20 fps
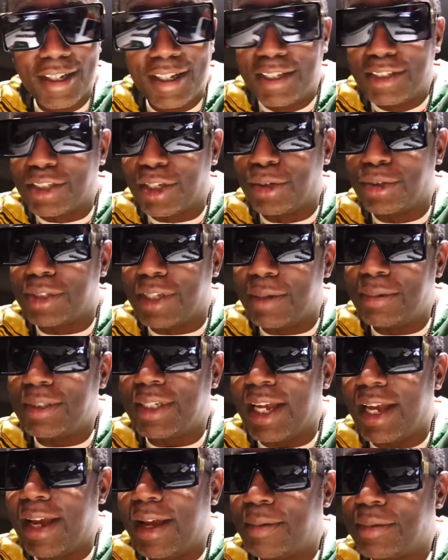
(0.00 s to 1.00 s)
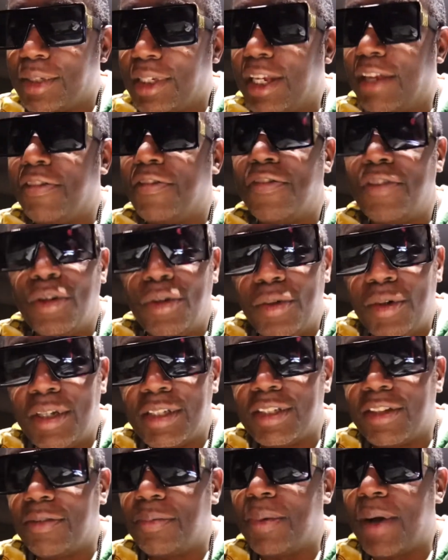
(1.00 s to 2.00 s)
So sometimes
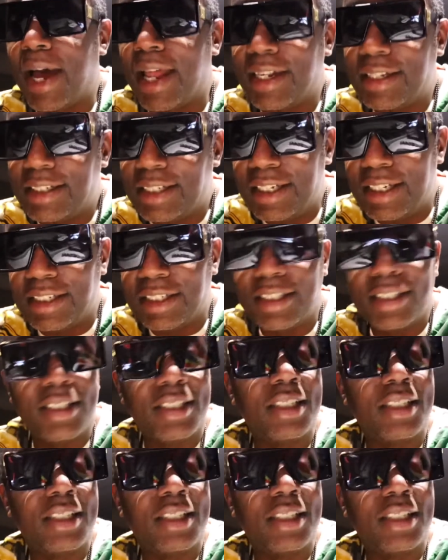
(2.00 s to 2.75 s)
influence of politicians,